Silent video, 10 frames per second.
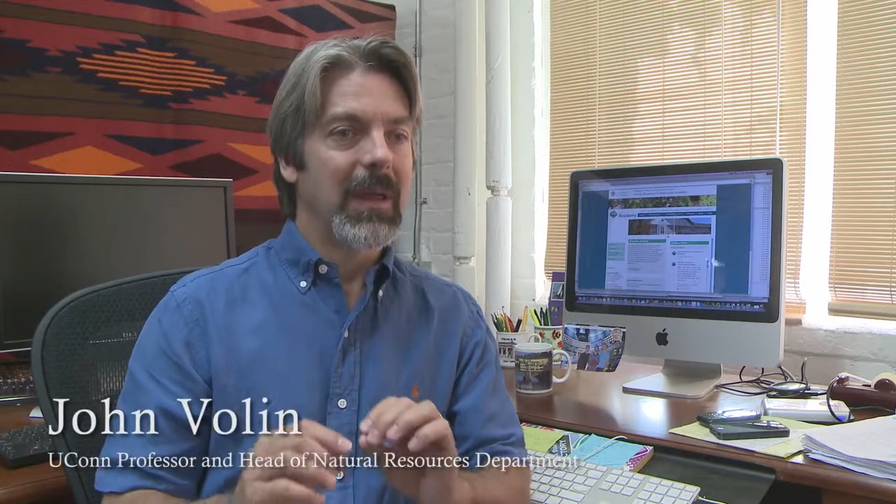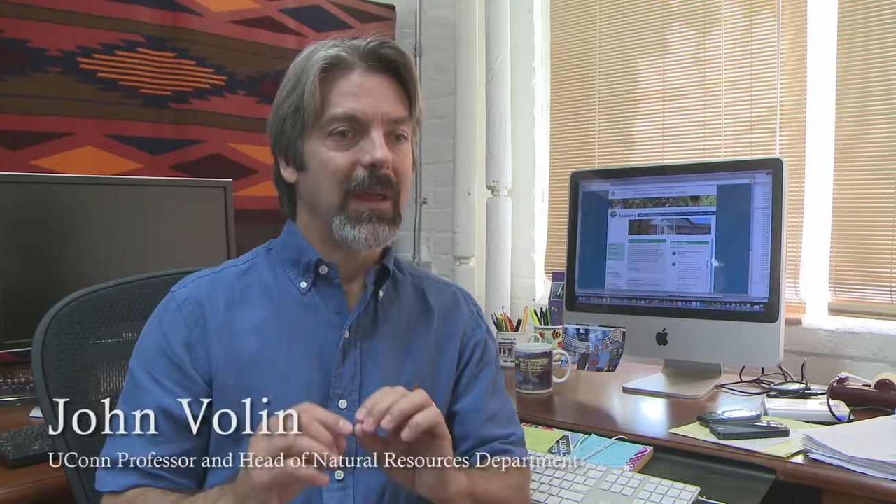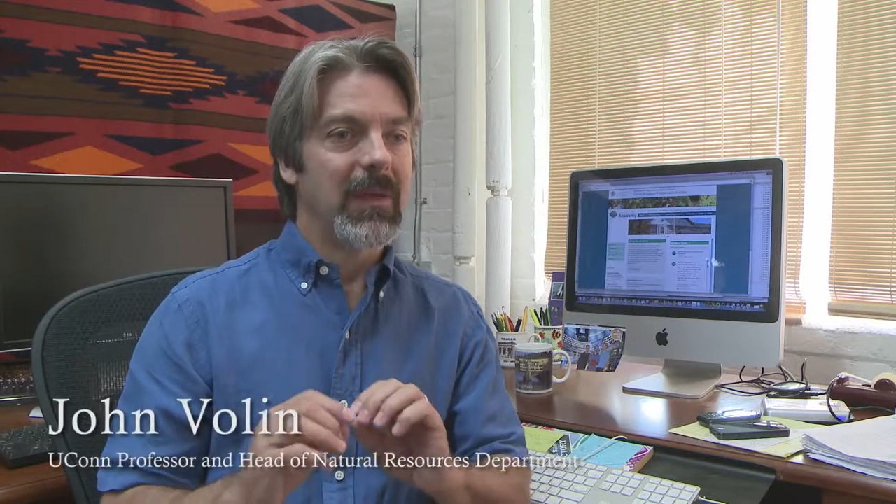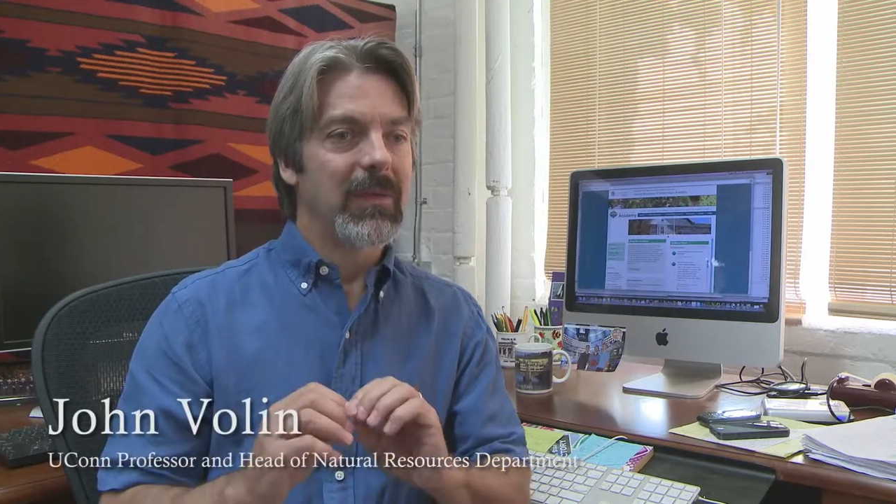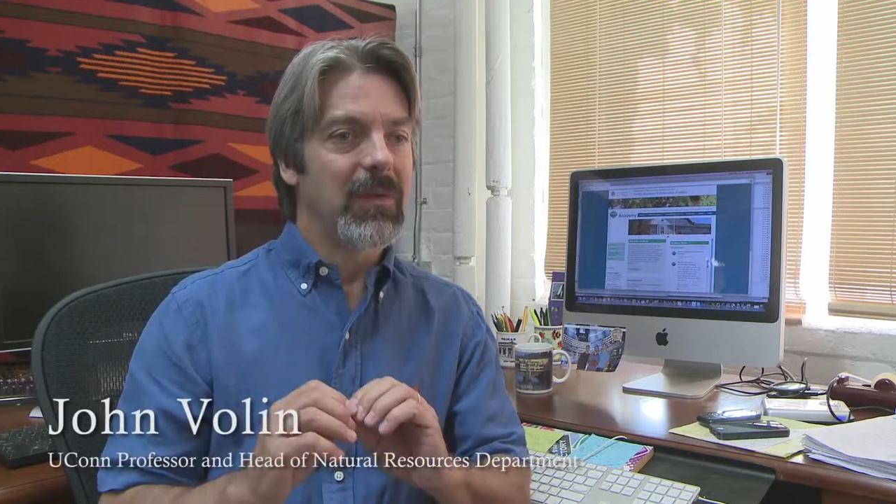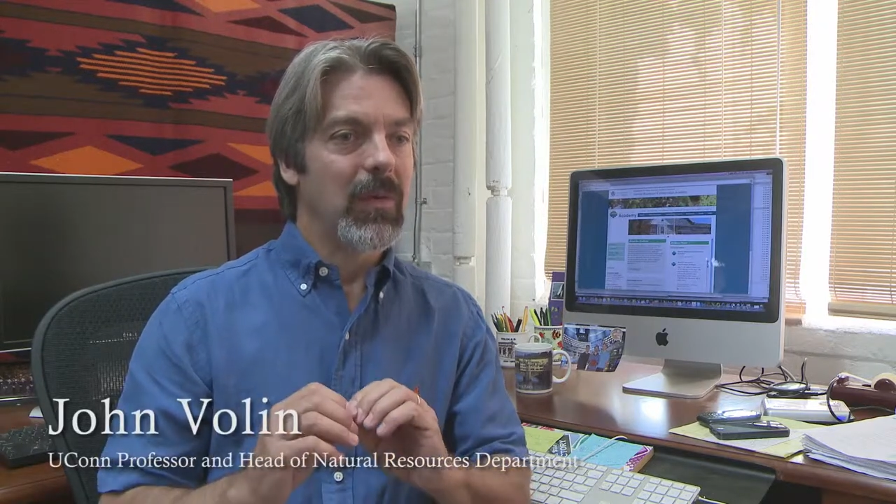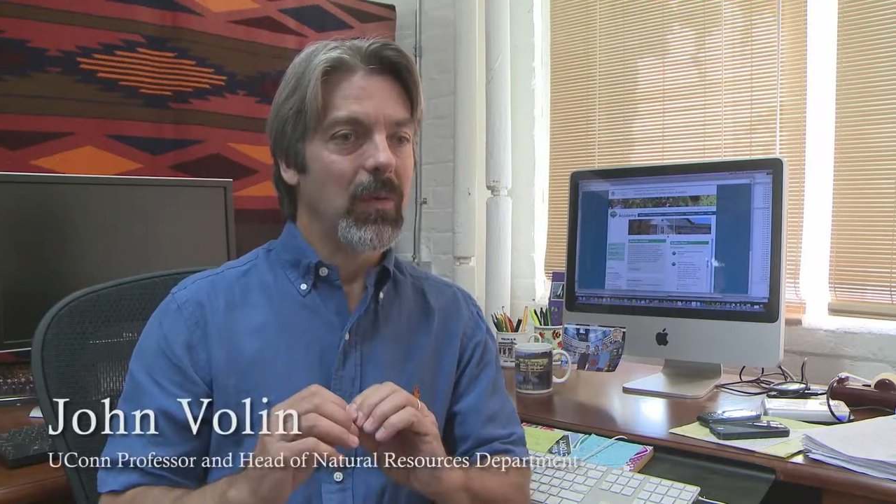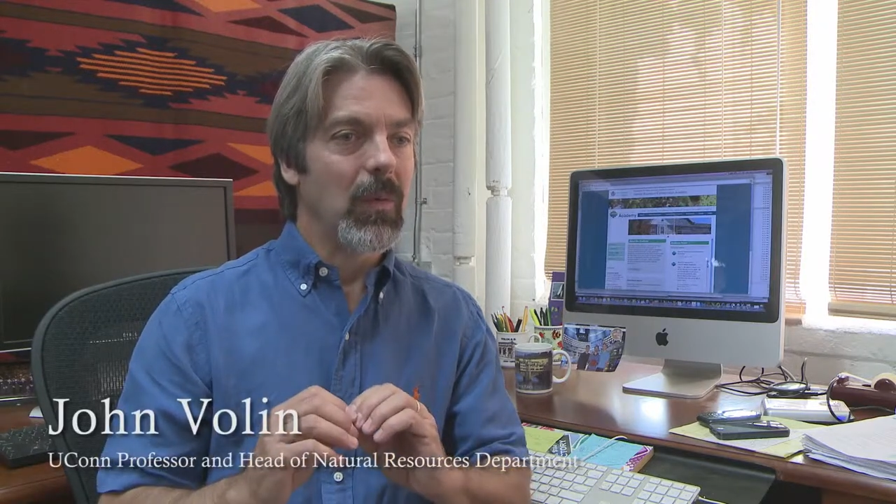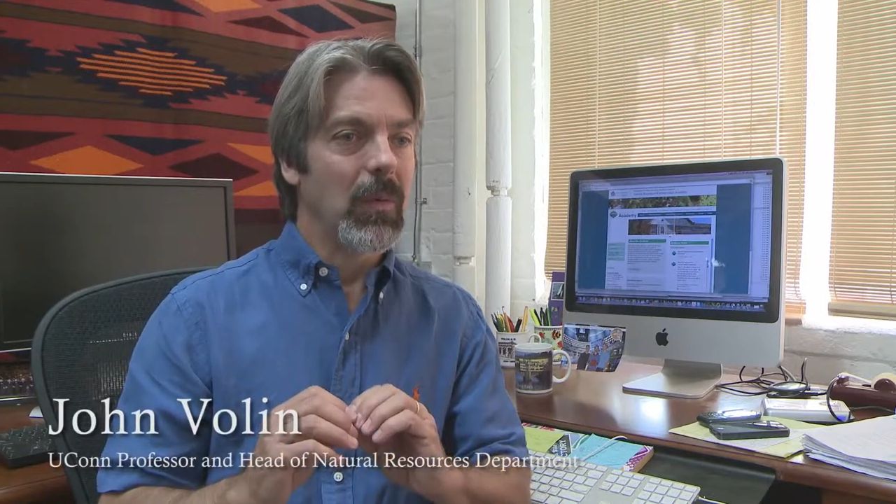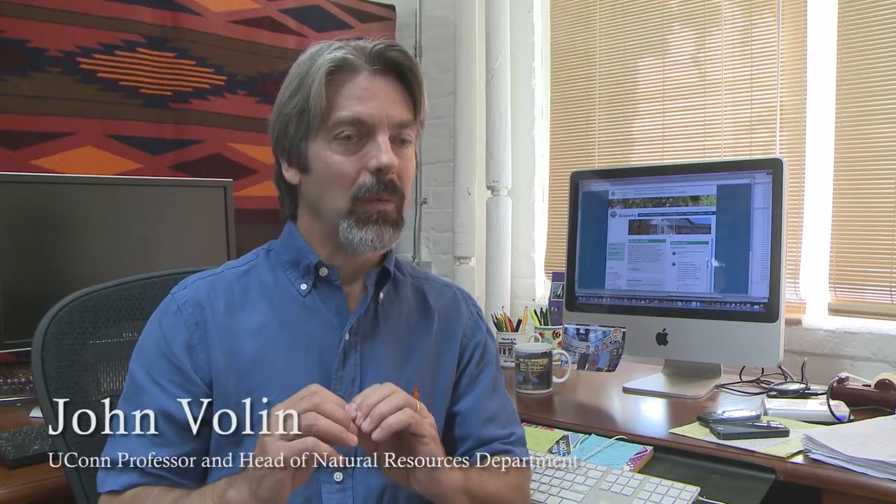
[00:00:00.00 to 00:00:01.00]
is
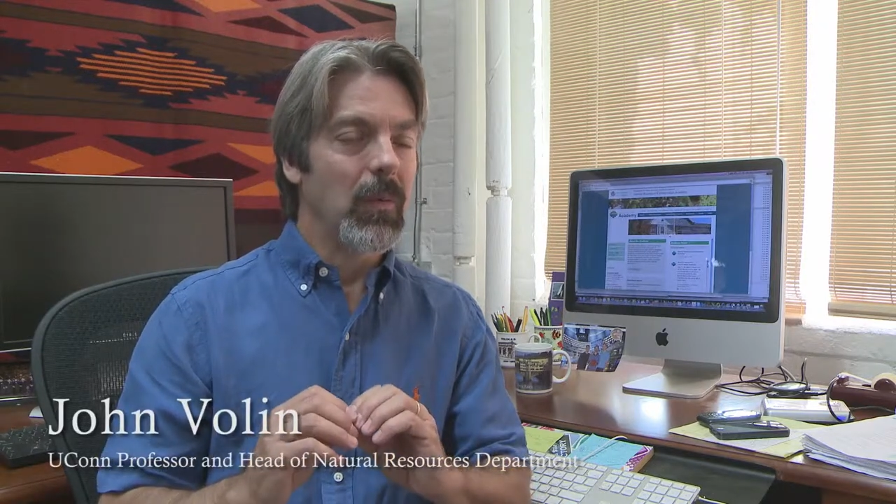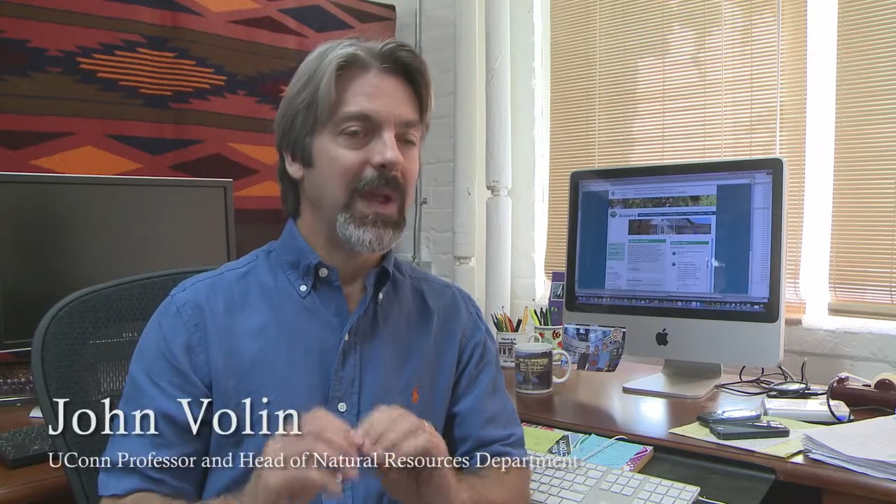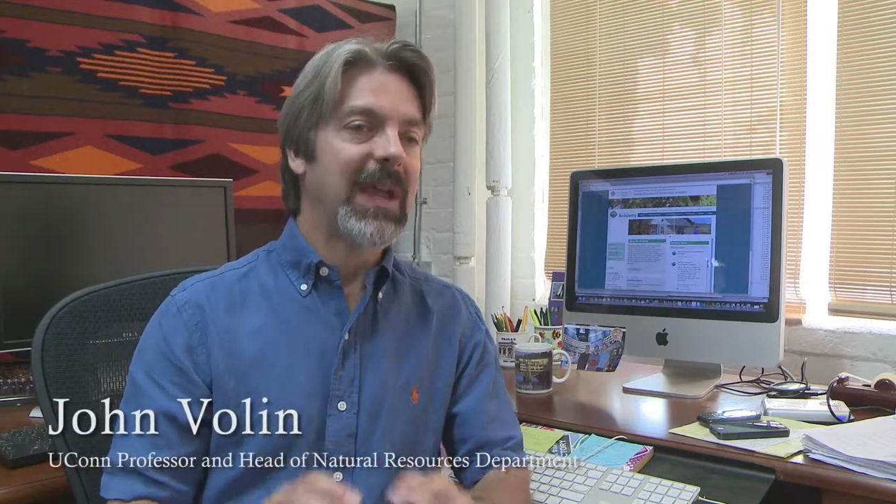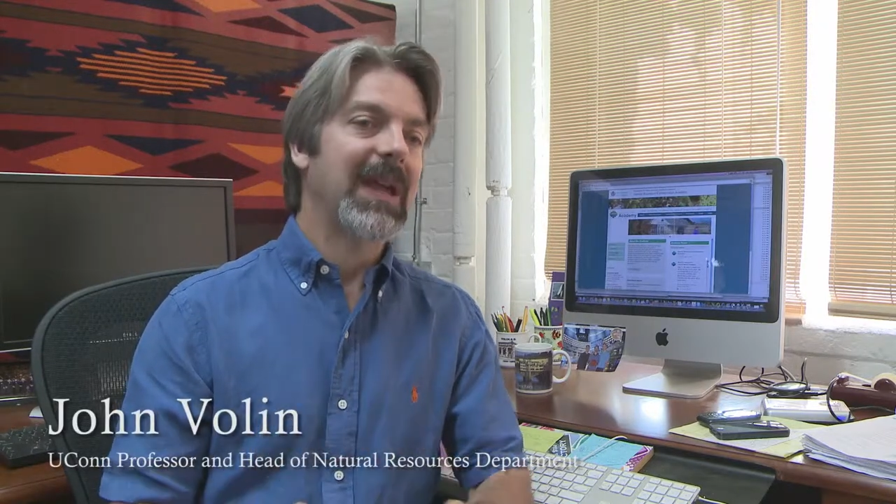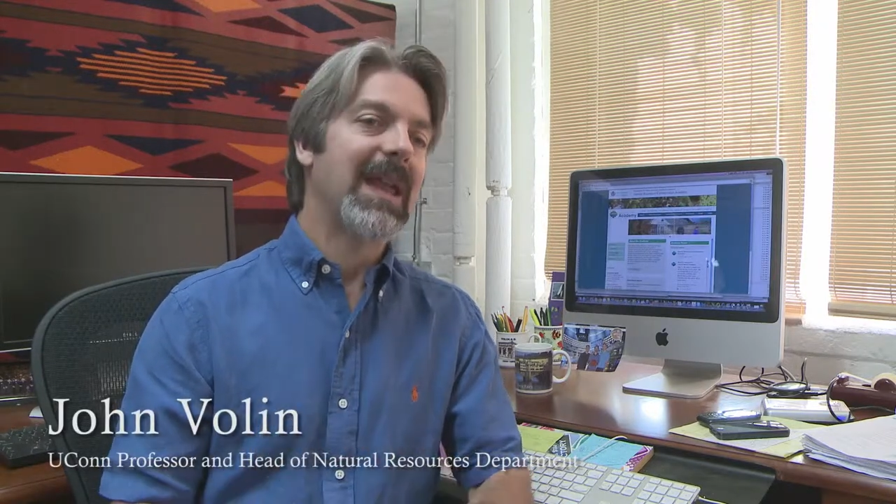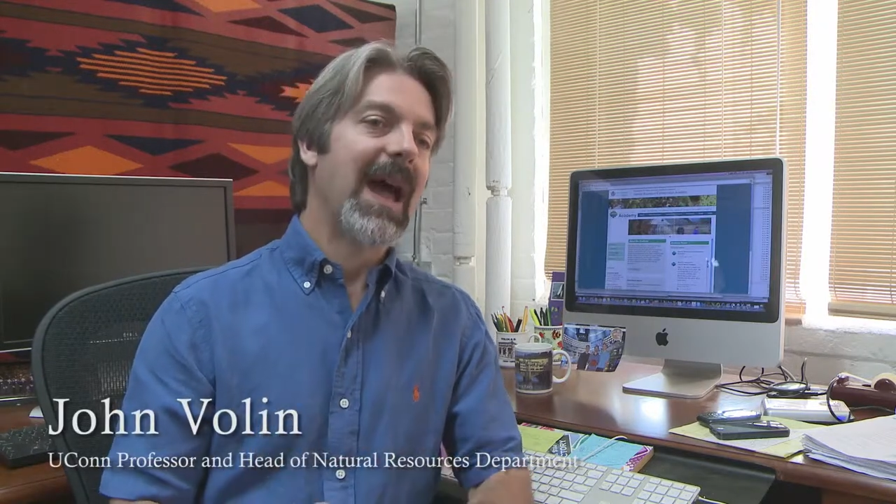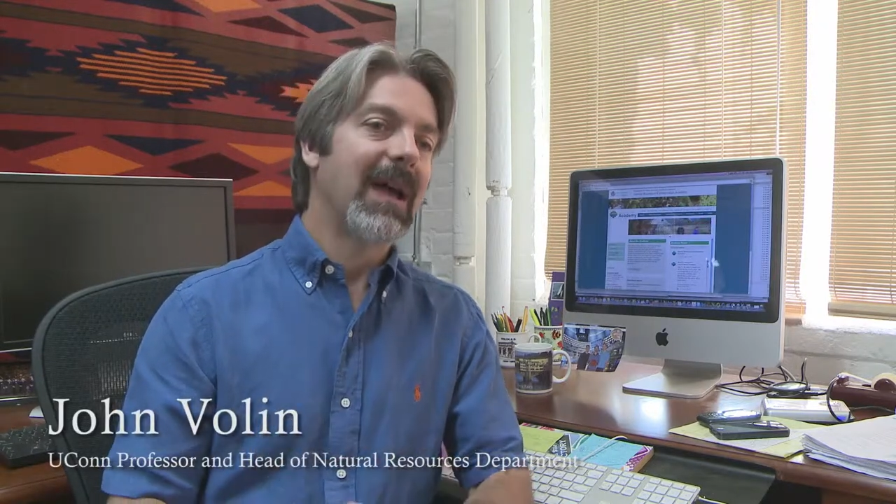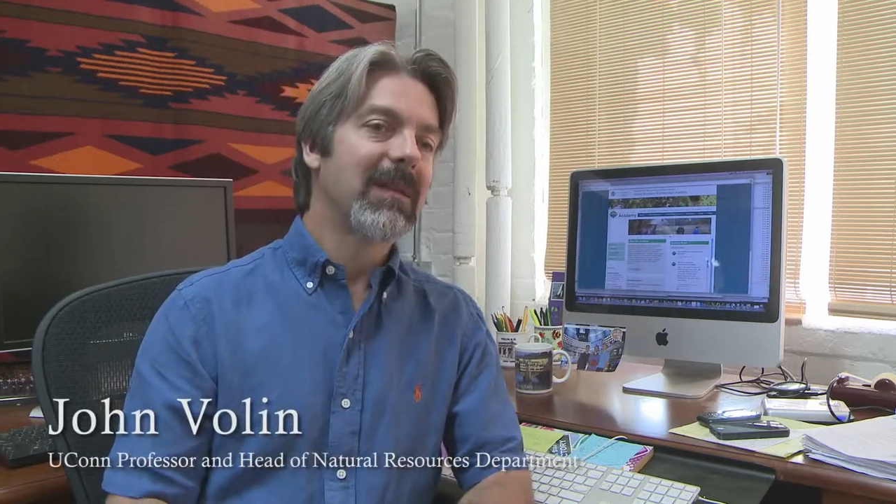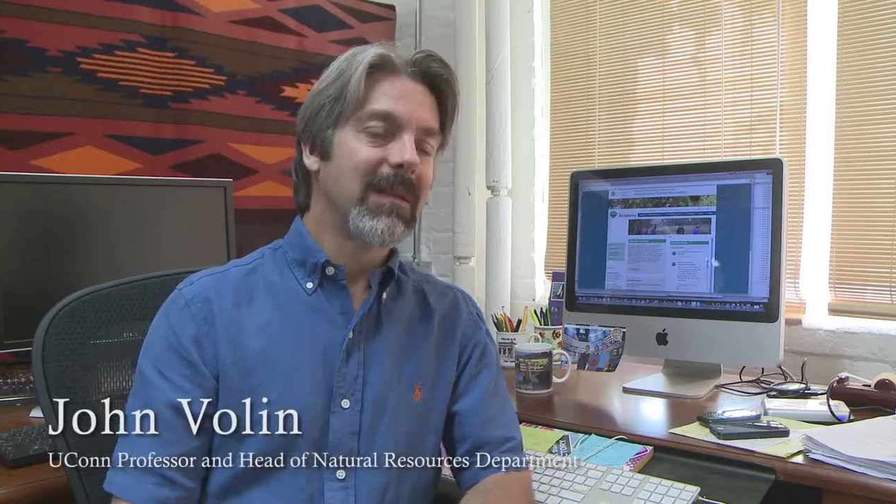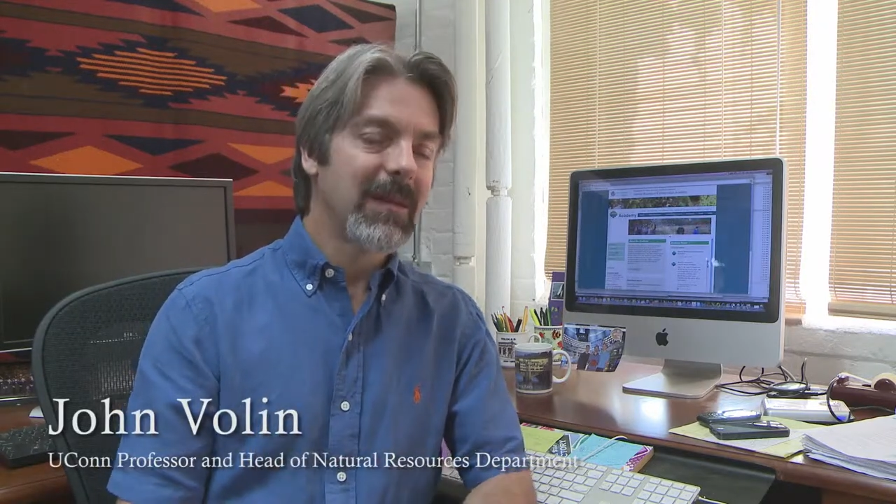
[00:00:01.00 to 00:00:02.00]
to
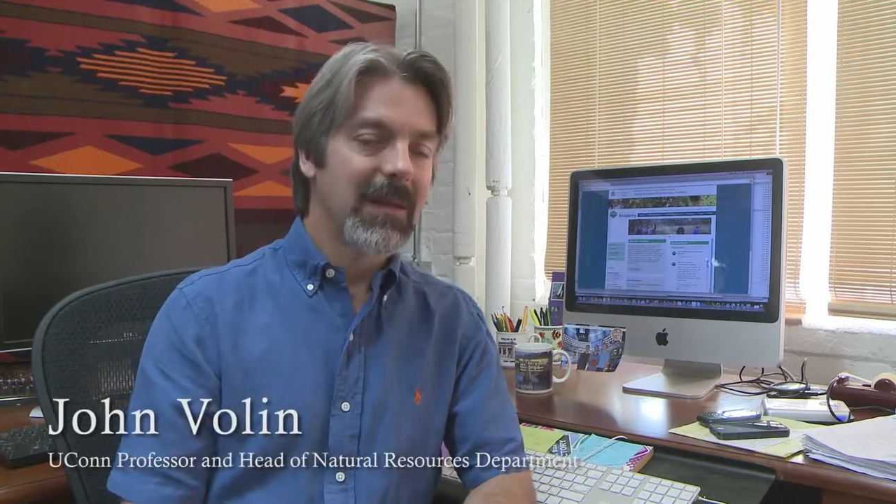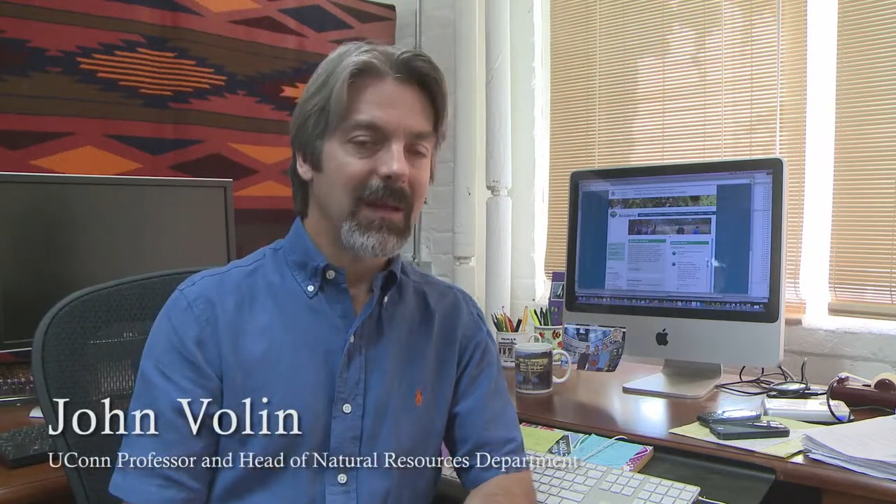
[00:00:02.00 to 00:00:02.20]
reconnect,